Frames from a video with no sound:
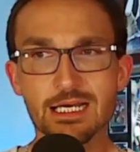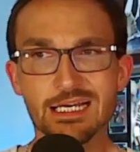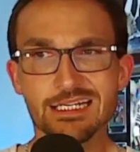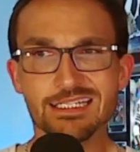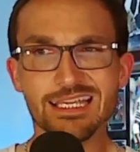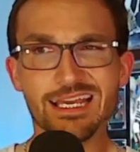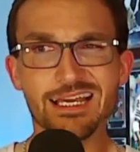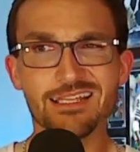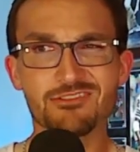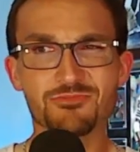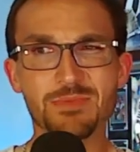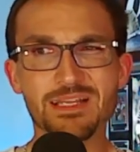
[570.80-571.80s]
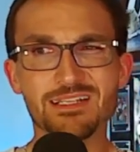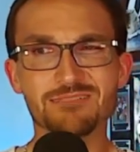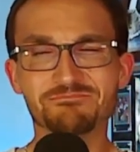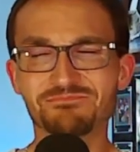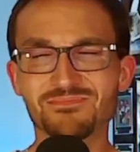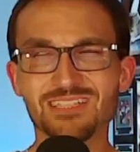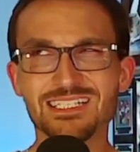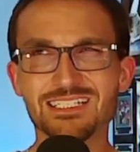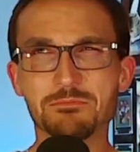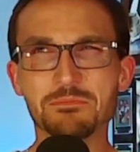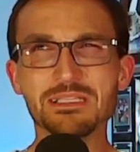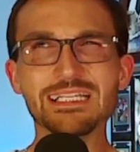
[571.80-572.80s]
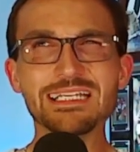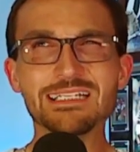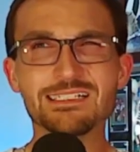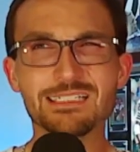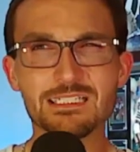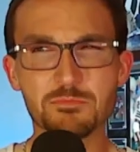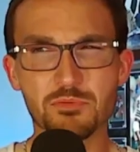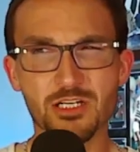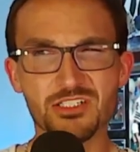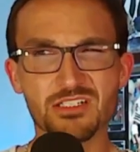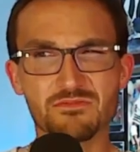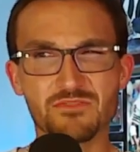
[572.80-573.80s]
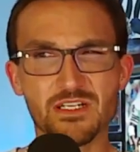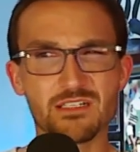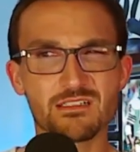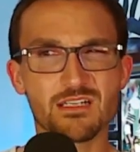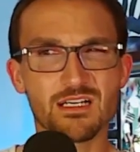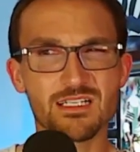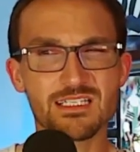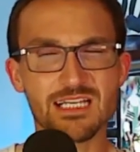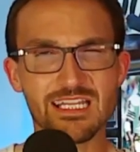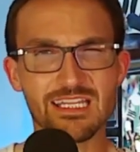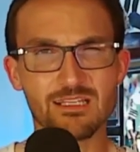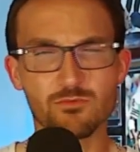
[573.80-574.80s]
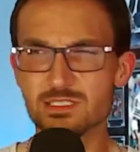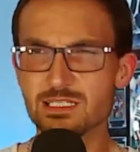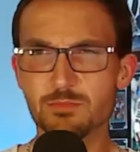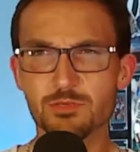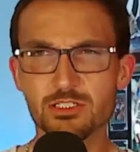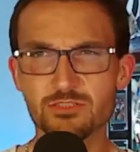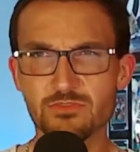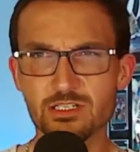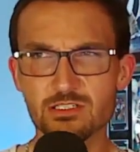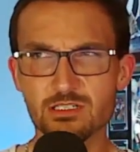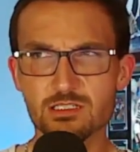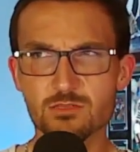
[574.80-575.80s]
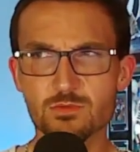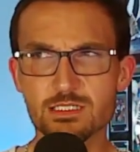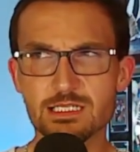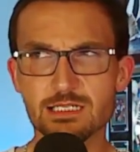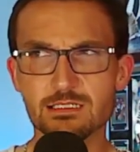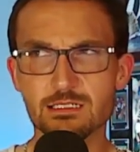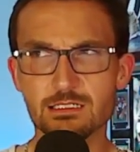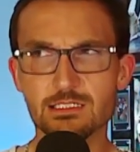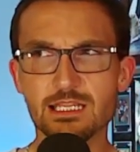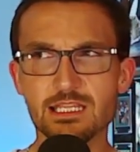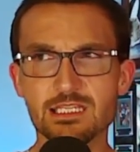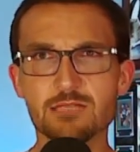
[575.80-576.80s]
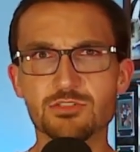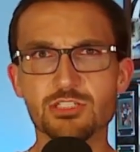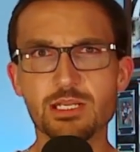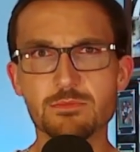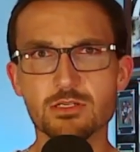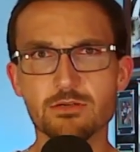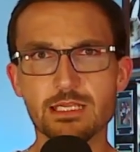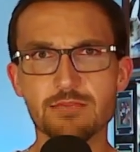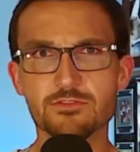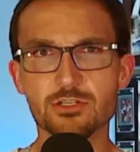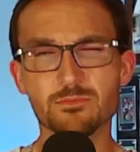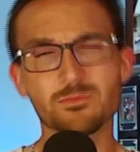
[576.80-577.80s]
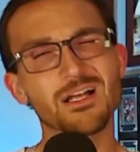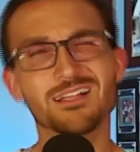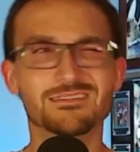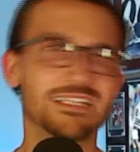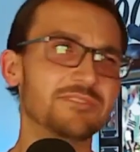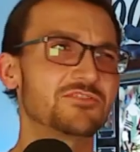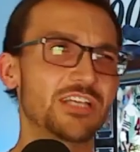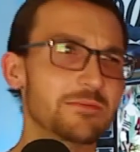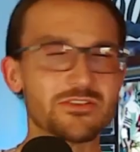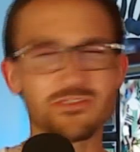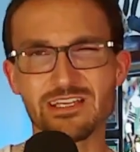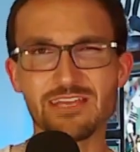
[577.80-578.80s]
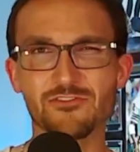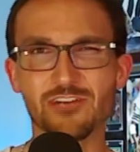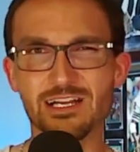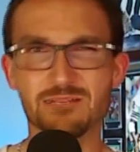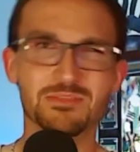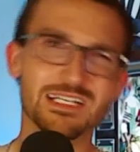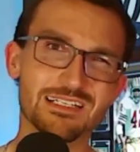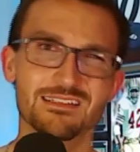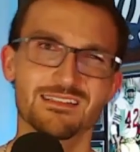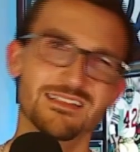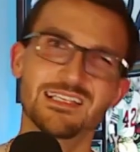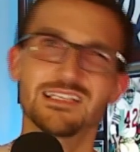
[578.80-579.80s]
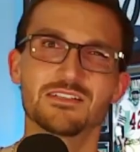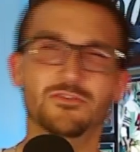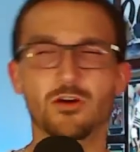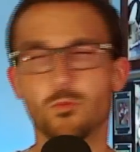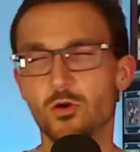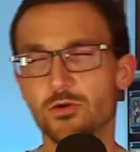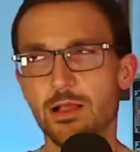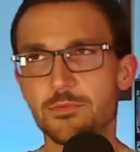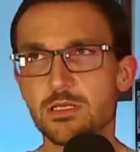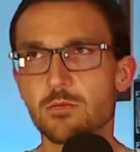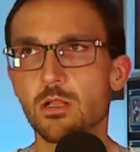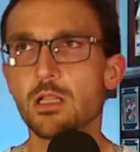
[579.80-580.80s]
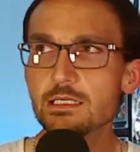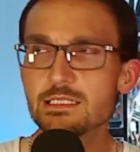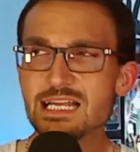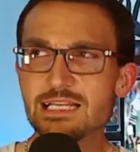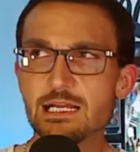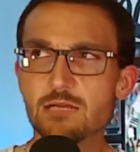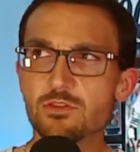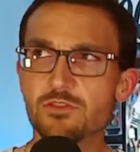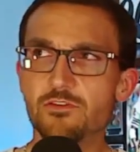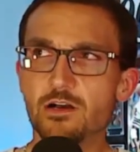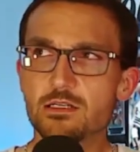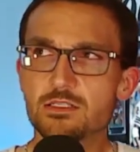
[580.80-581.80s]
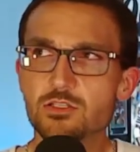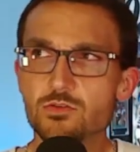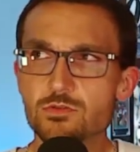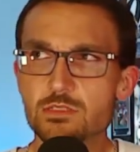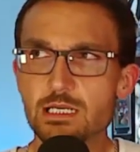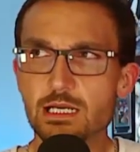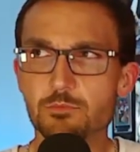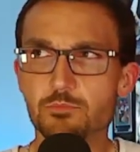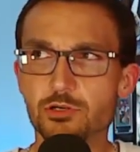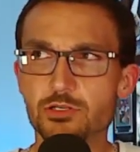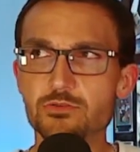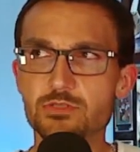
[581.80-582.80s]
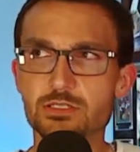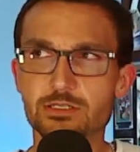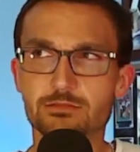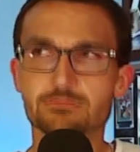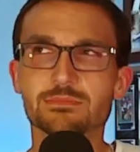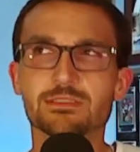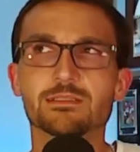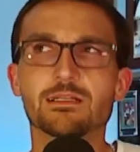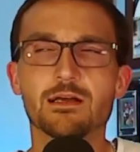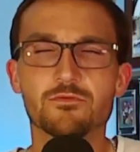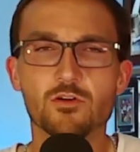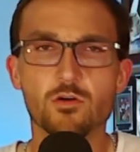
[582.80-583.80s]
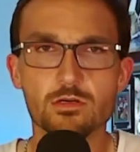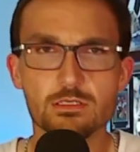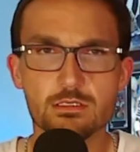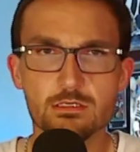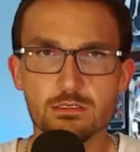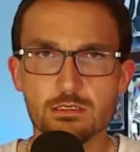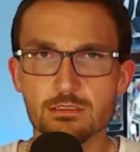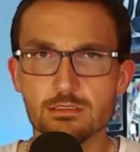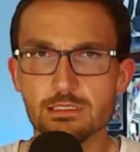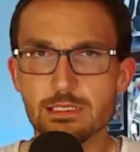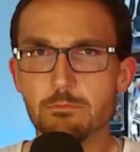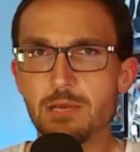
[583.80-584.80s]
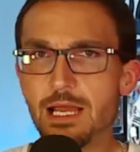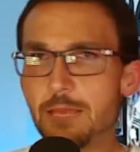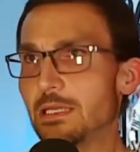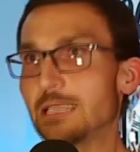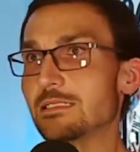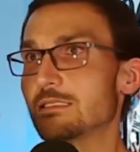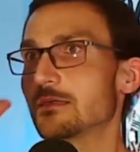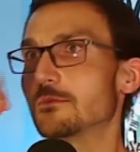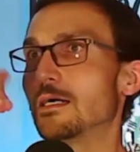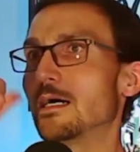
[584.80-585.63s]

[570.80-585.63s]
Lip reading: Yeah, there's been some leaks. Project Veritas. I think that was James O'Keefe's group. I'll give James O'Keefe credit because he's far more reputable. Sat down with a Fox News producer, of course, imbibing in some,